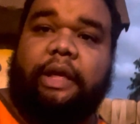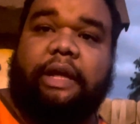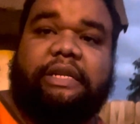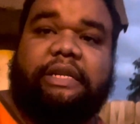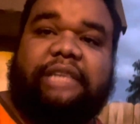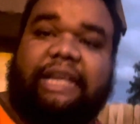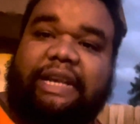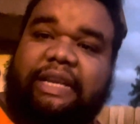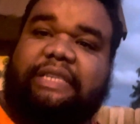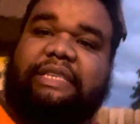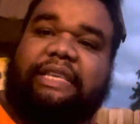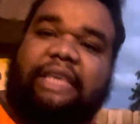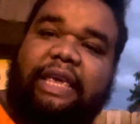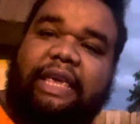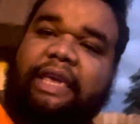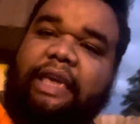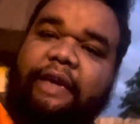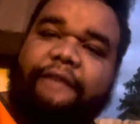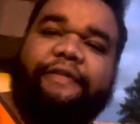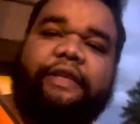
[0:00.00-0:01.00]
Tennessee
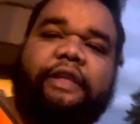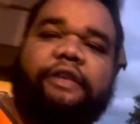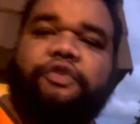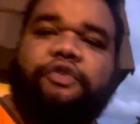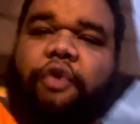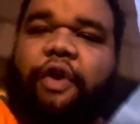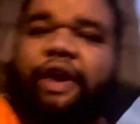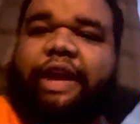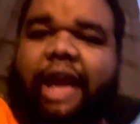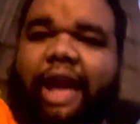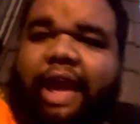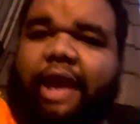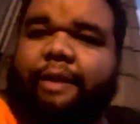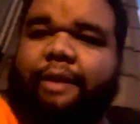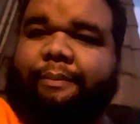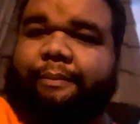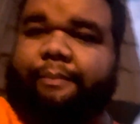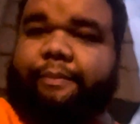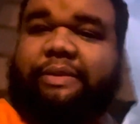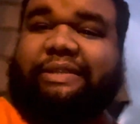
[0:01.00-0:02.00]
gifted you a
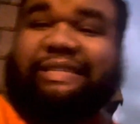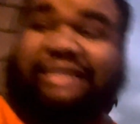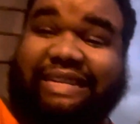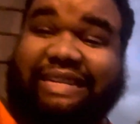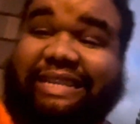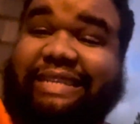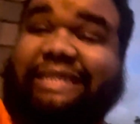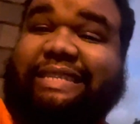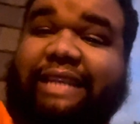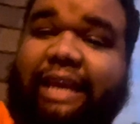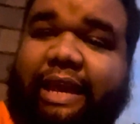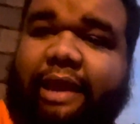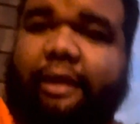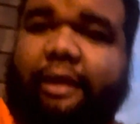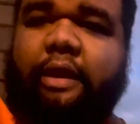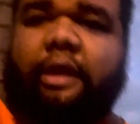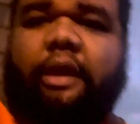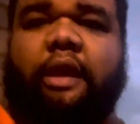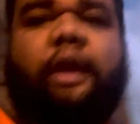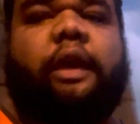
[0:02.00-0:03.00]
game. Tennessee,
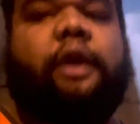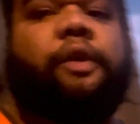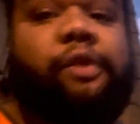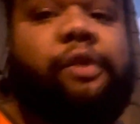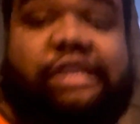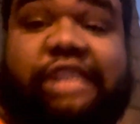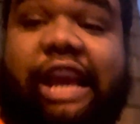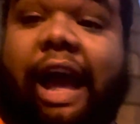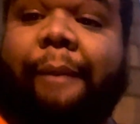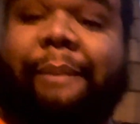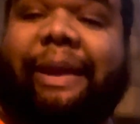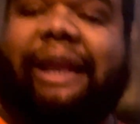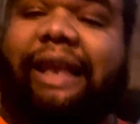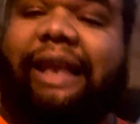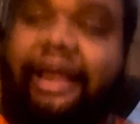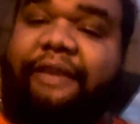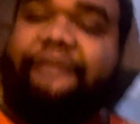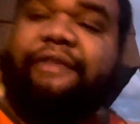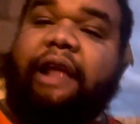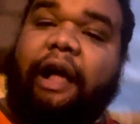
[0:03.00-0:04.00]
which y'all been
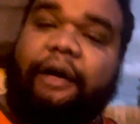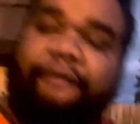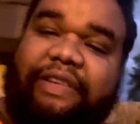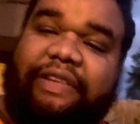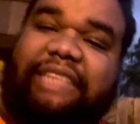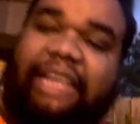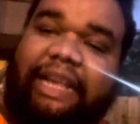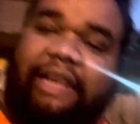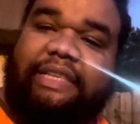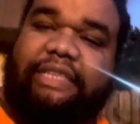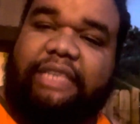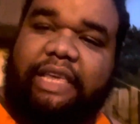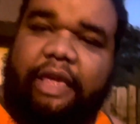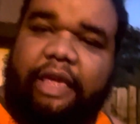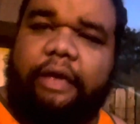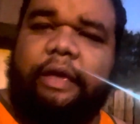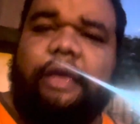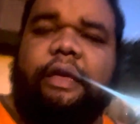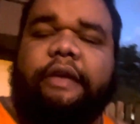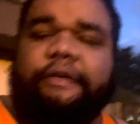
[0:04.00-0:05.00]
living off of
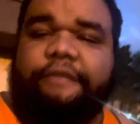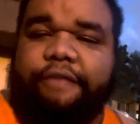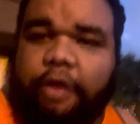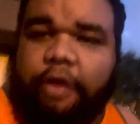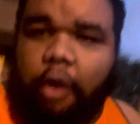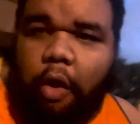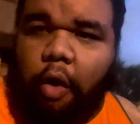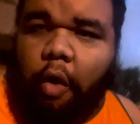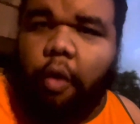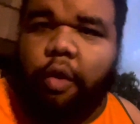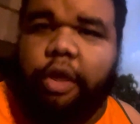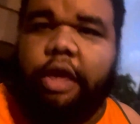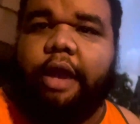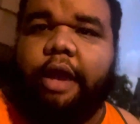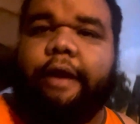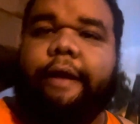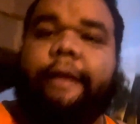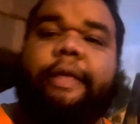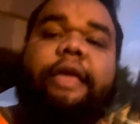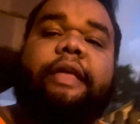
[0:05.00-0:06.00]
Tennessee for the whole
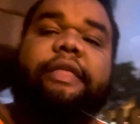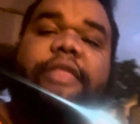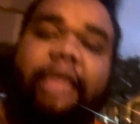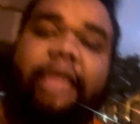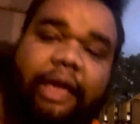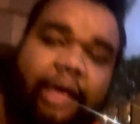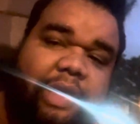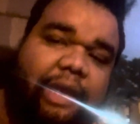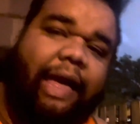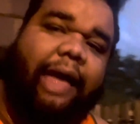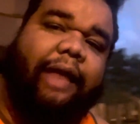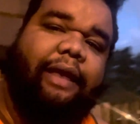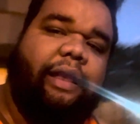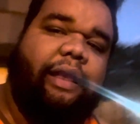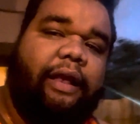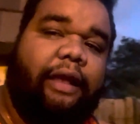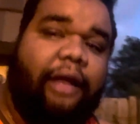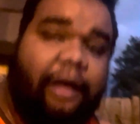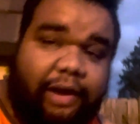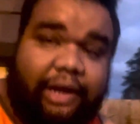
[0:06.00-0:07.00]
year, thinking that the
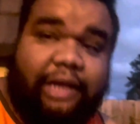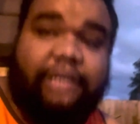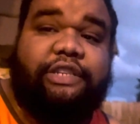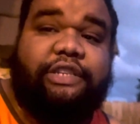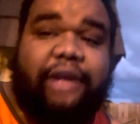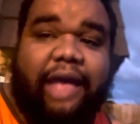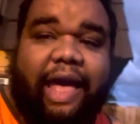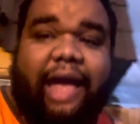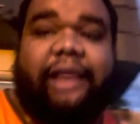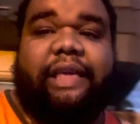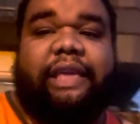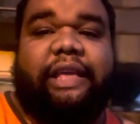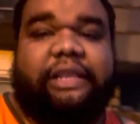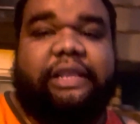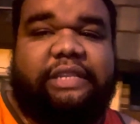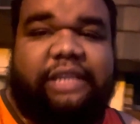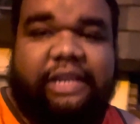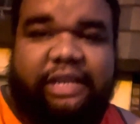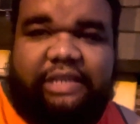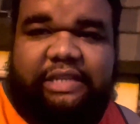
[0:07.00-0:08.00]
luck that you had
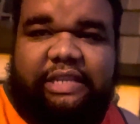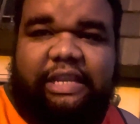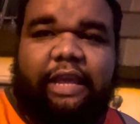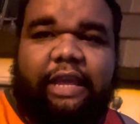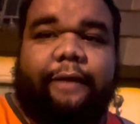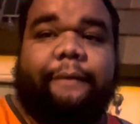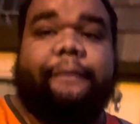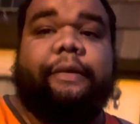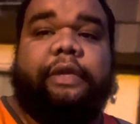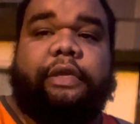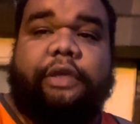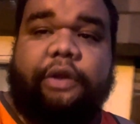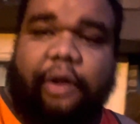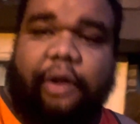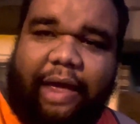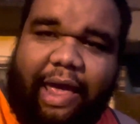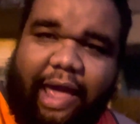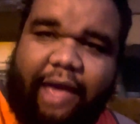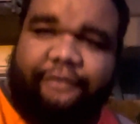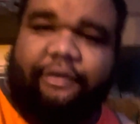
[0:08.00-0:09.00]
against Tennessee, you're
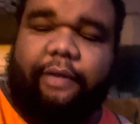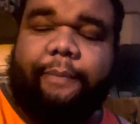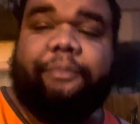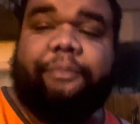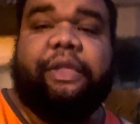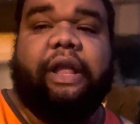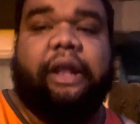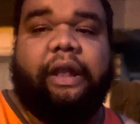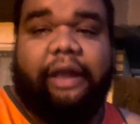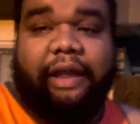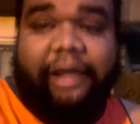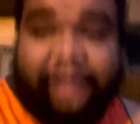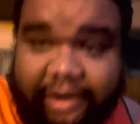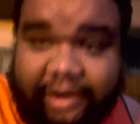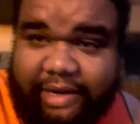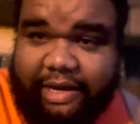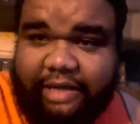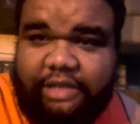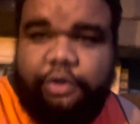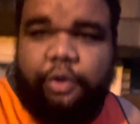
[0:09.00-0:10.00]
going to have it. The luck
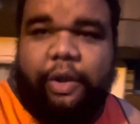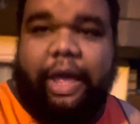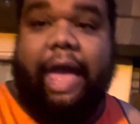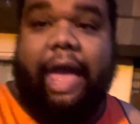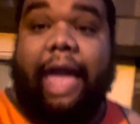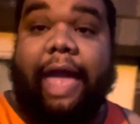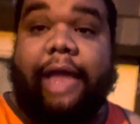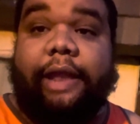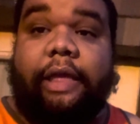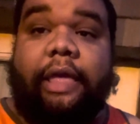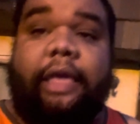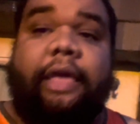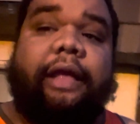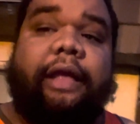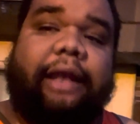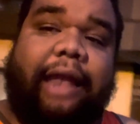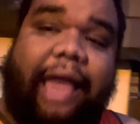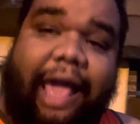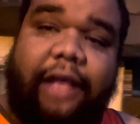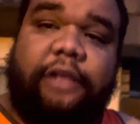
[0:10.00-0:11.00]
that you had
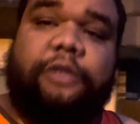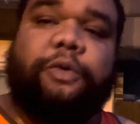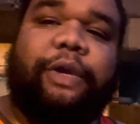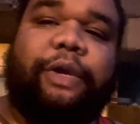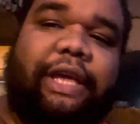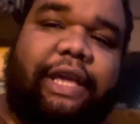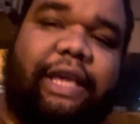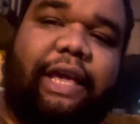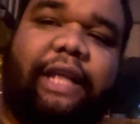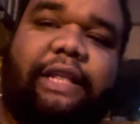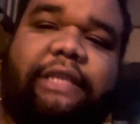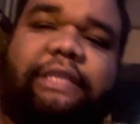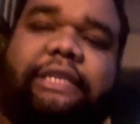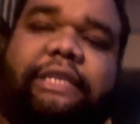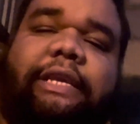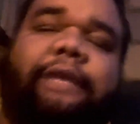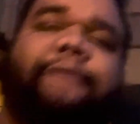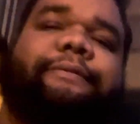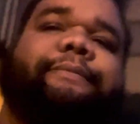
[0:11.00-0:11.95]
last week against